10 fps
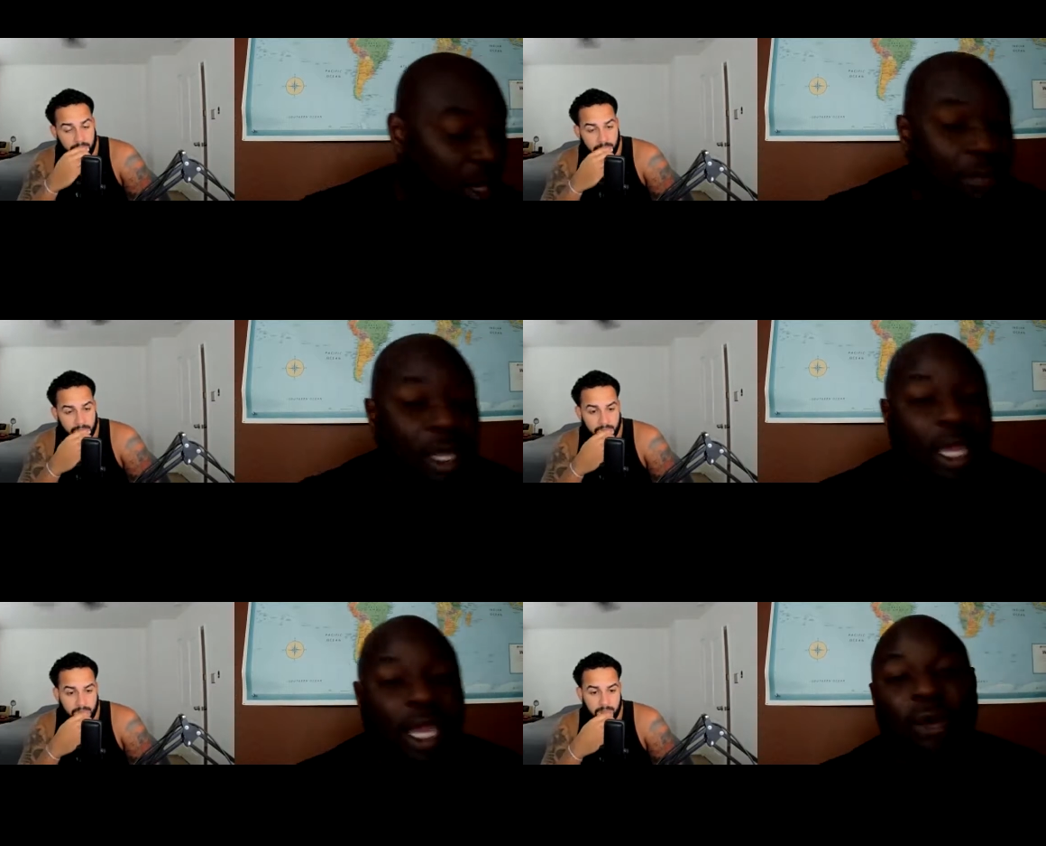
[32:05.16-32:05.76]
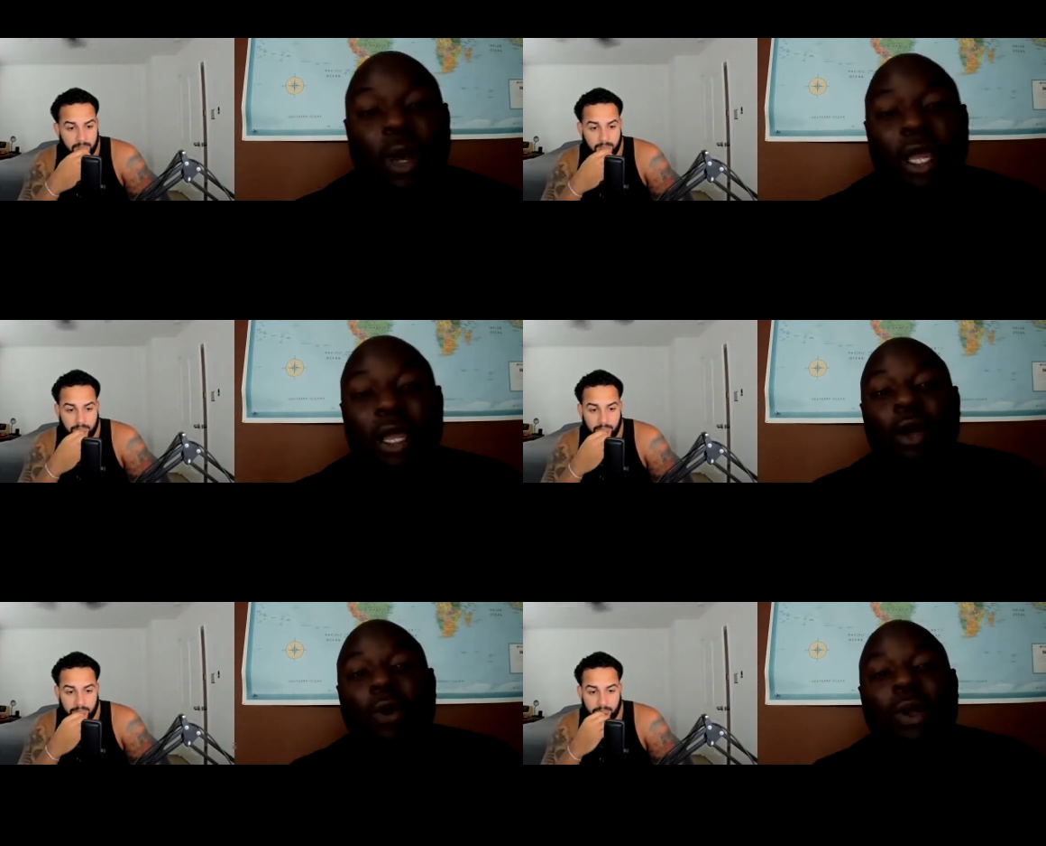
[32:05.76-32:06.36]
Speaker 1: um, anyway,
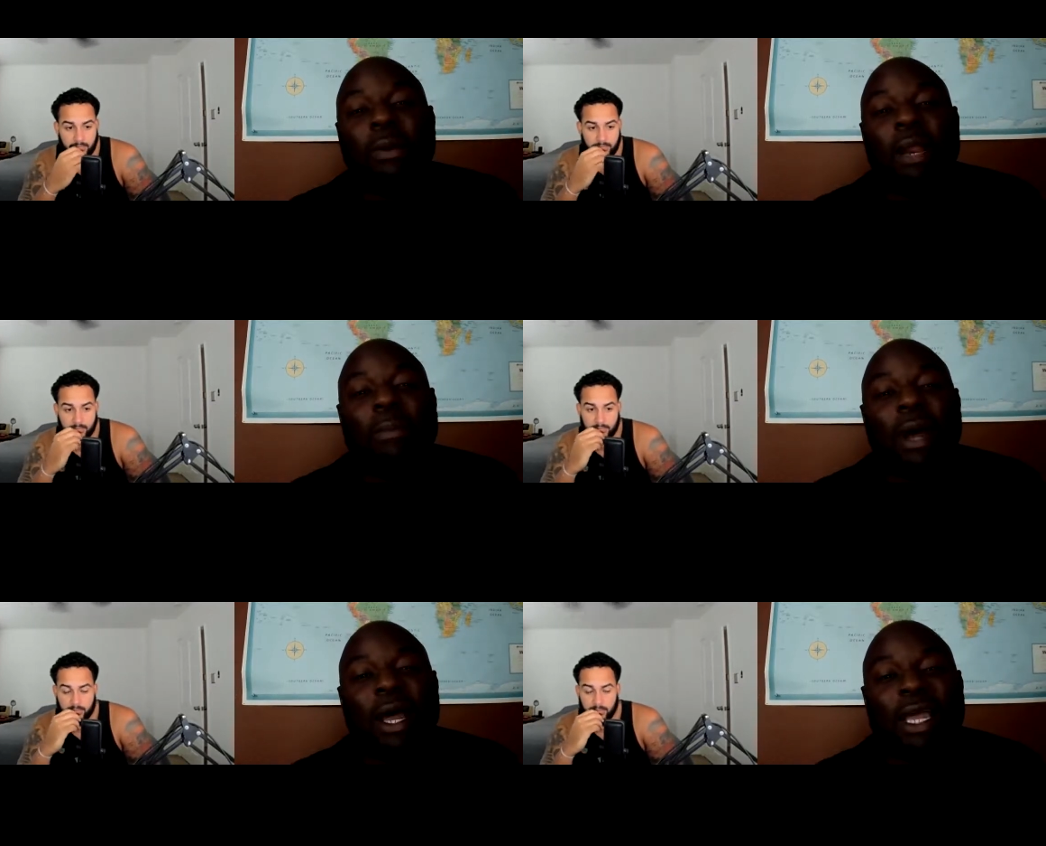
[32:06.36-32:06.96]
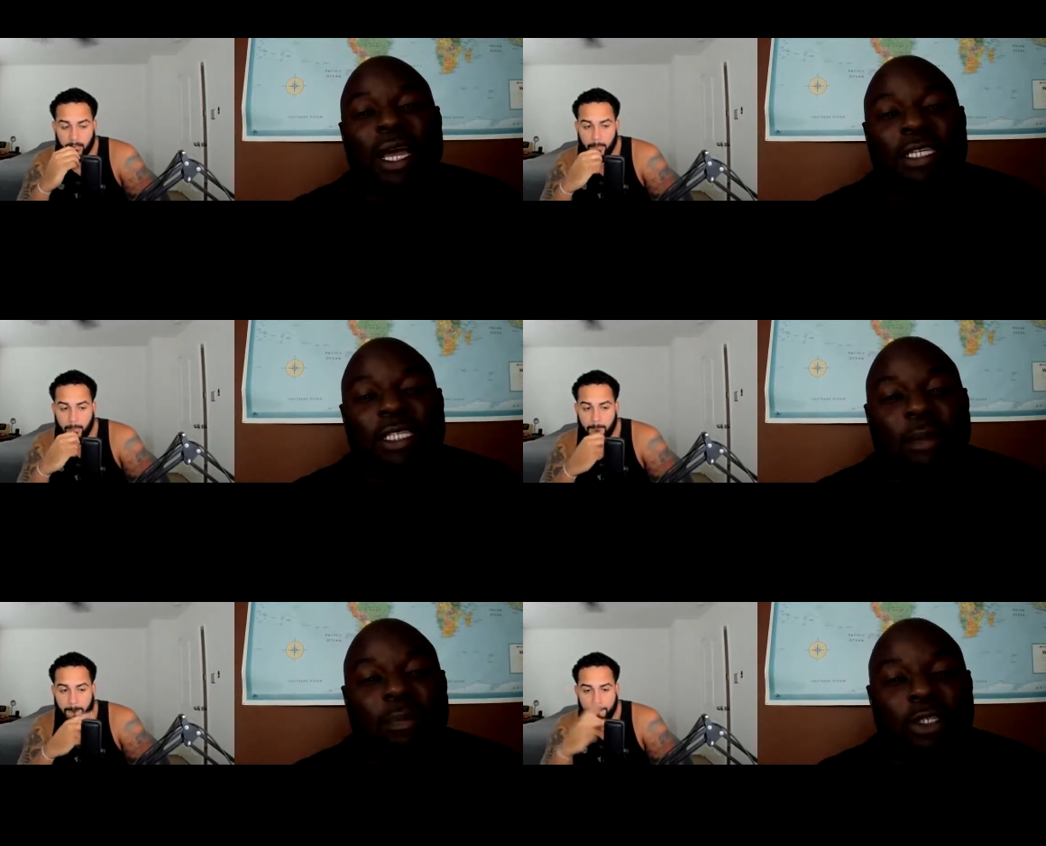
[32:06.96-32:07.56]
we made a
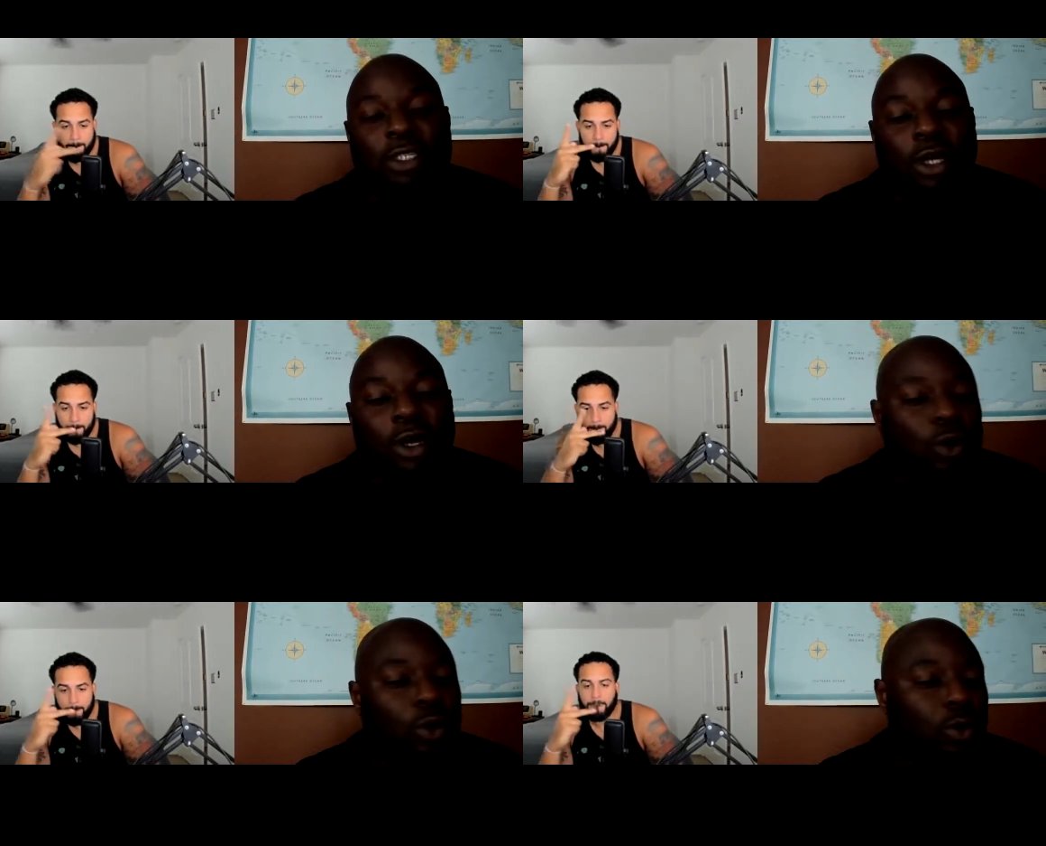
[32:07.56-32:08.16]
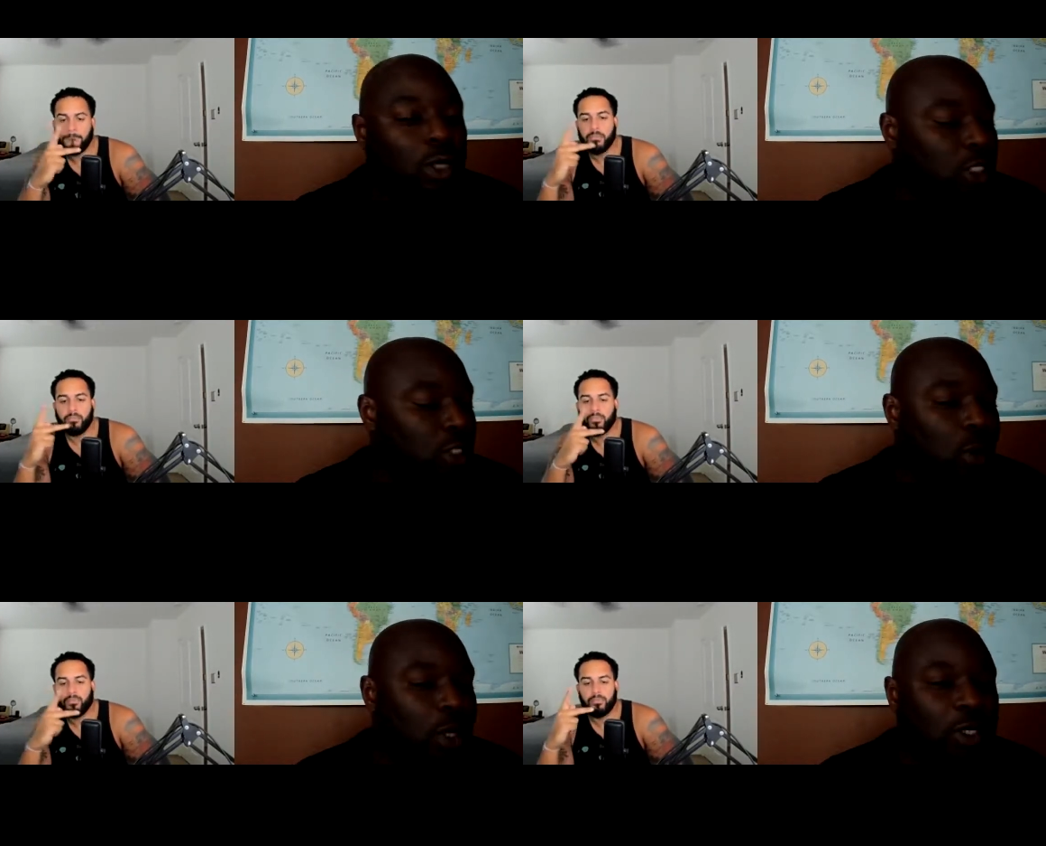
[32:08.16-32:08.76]
podcast episode
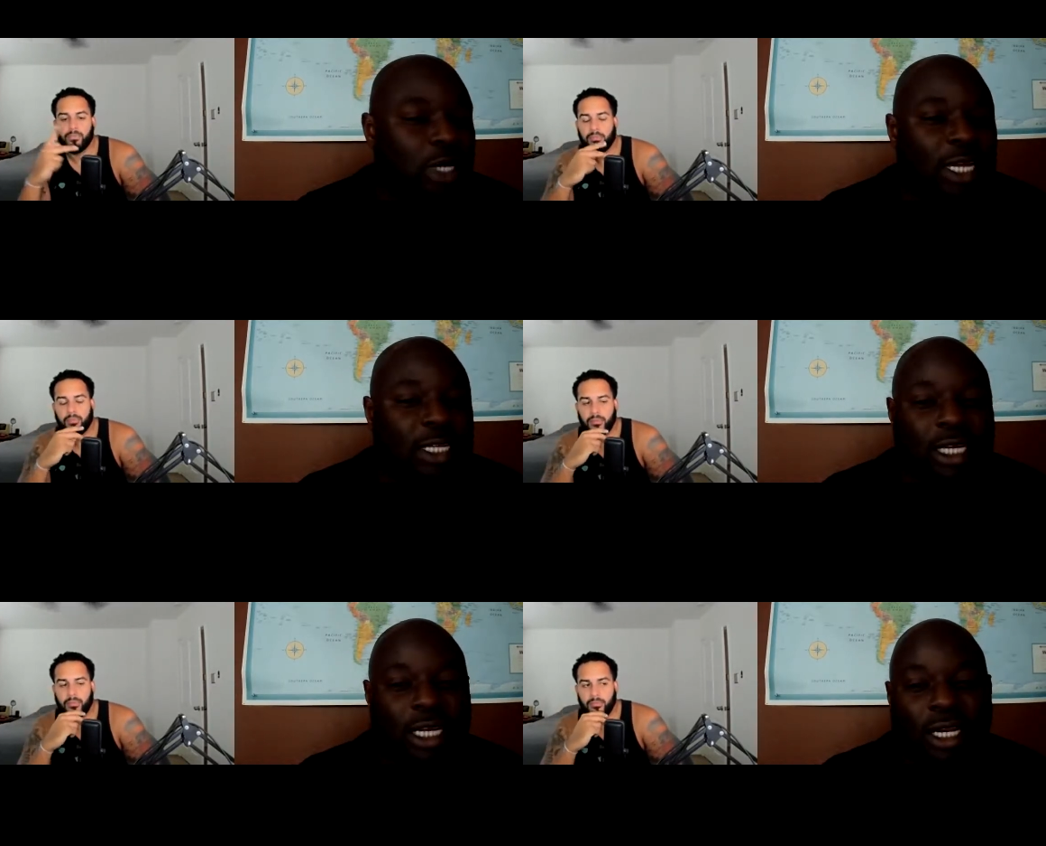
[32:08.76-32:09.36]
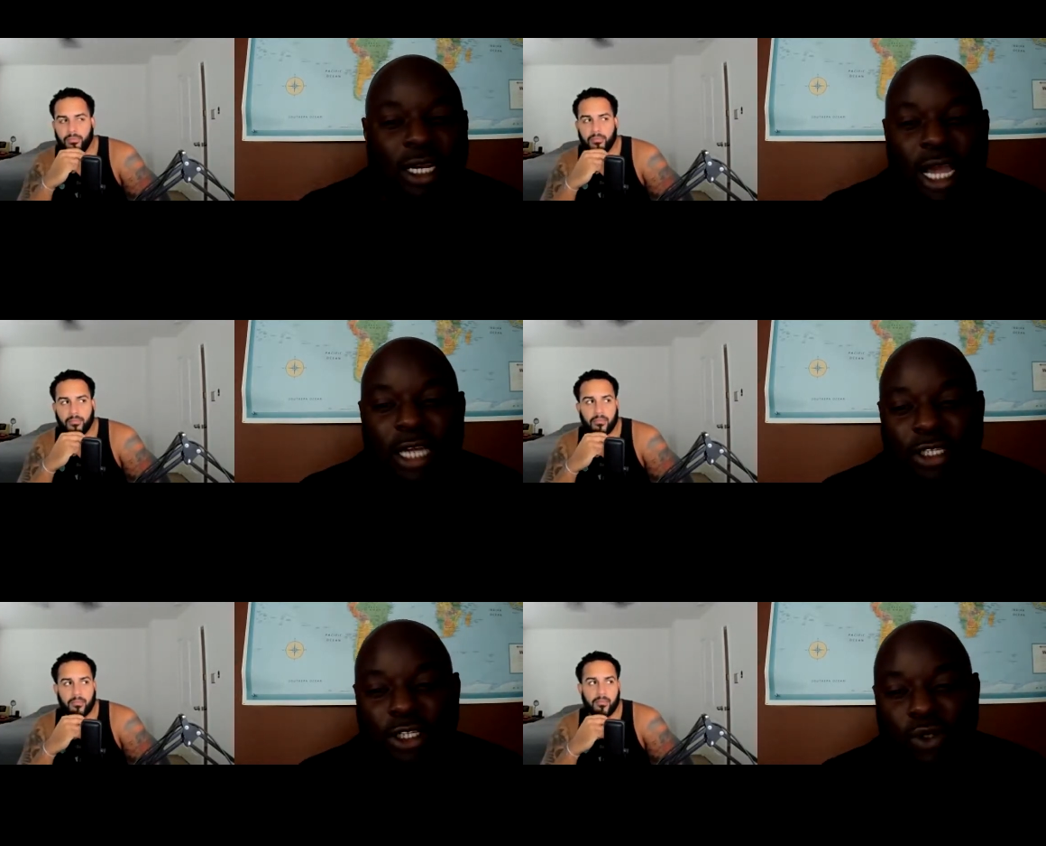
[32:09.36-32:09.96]
219,
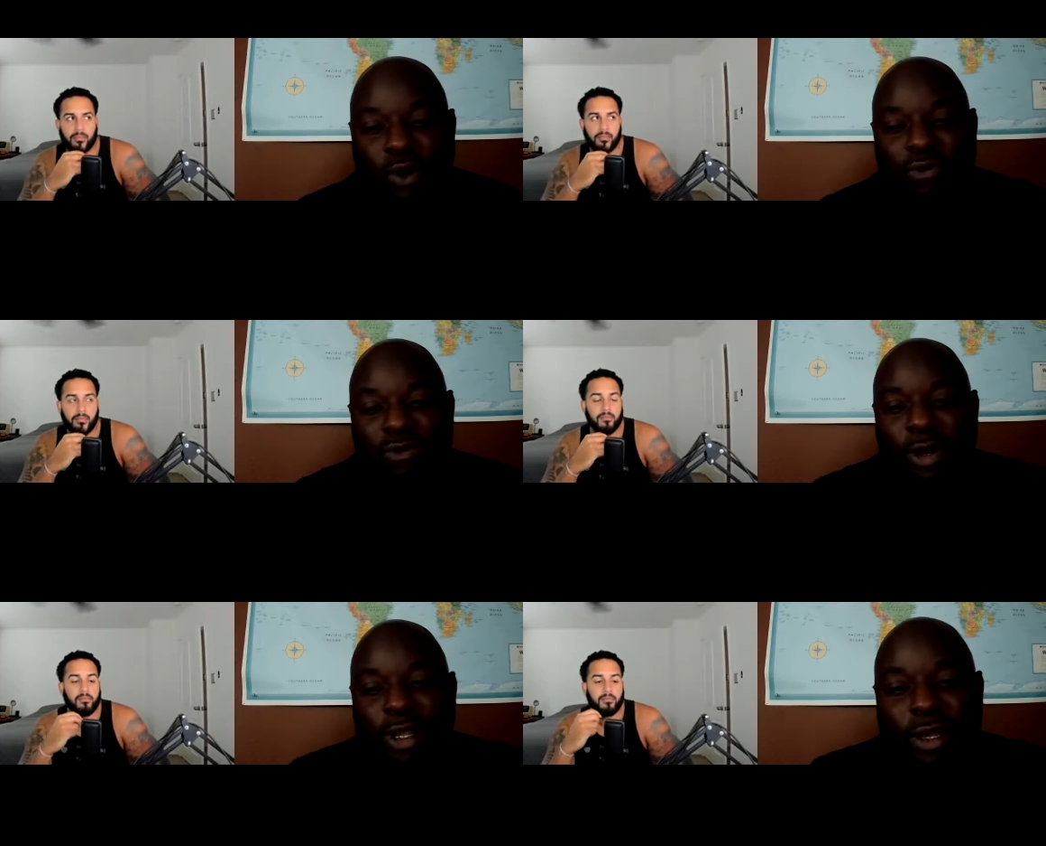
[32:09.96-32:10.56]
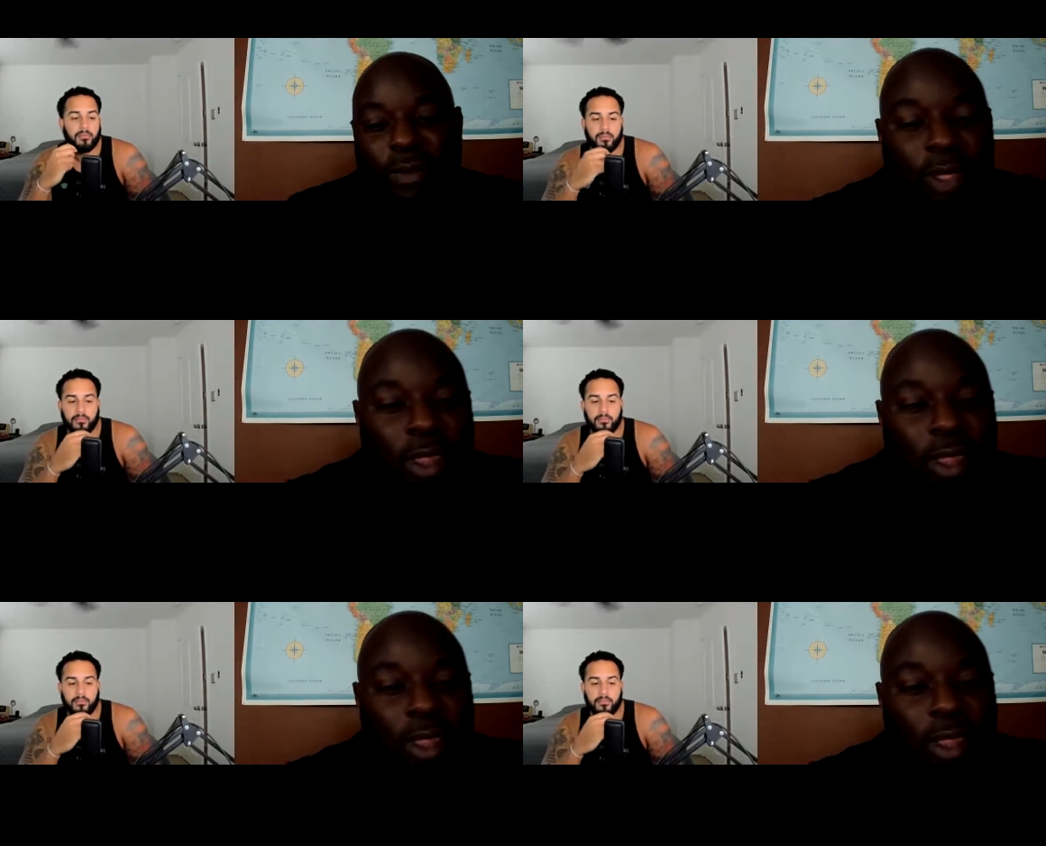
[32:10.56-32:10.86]
nice and short for you.